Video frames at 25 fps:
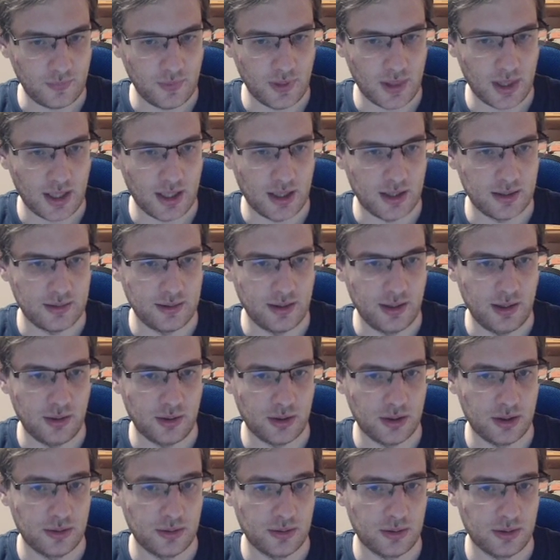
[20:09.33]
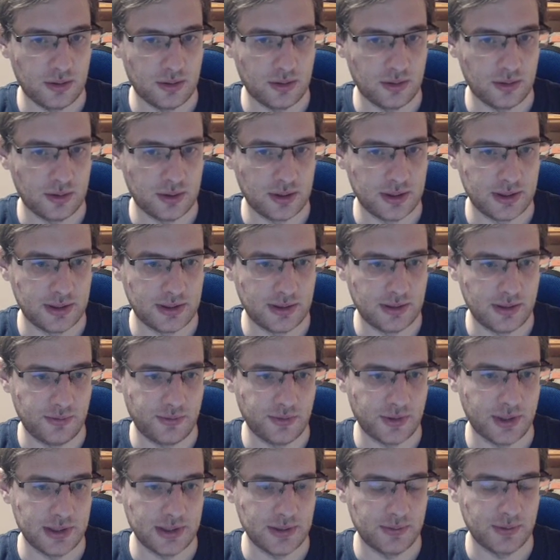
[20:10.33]
And here this
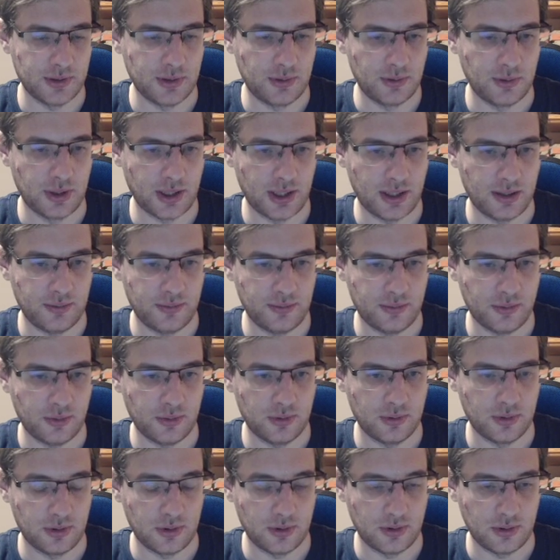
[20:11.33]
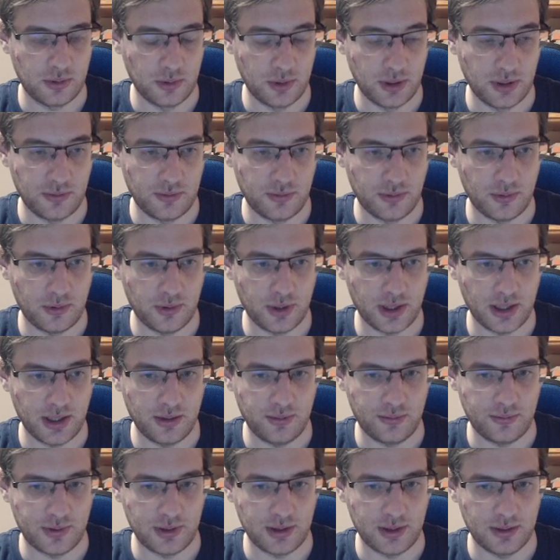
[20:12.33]
defense with rook e4,
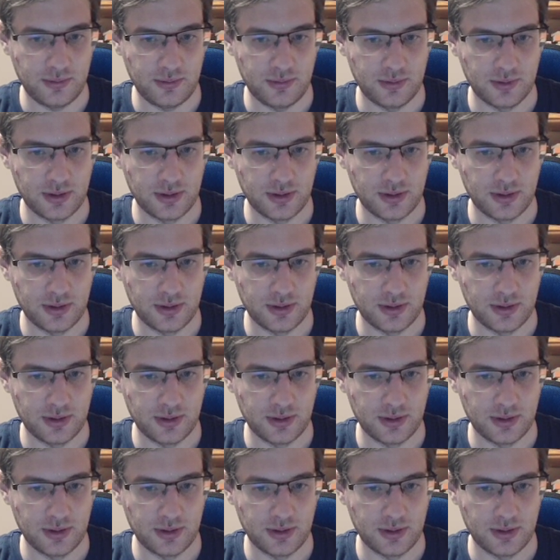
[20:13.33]
a5,